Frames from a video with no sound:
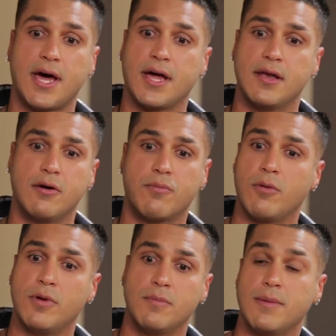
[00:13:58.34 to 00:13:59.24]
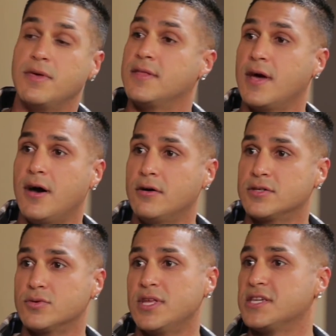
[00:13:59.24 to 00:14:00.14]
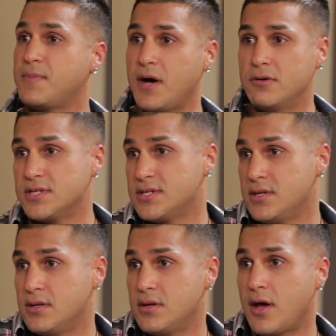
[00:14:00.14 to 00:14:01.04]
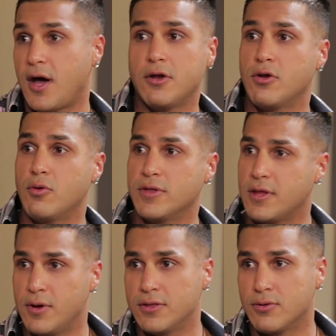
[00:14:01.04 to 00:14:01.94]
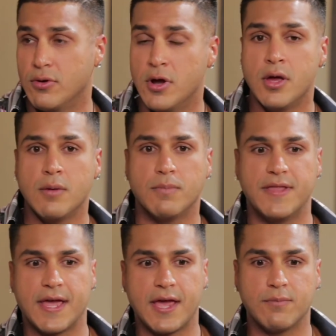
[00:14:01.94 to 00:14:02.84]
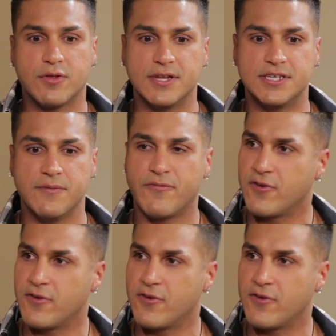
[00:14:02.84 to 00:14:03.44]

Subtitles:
had a problem maybe in their house with their spouse. I don't know what they went through, but they came to the gym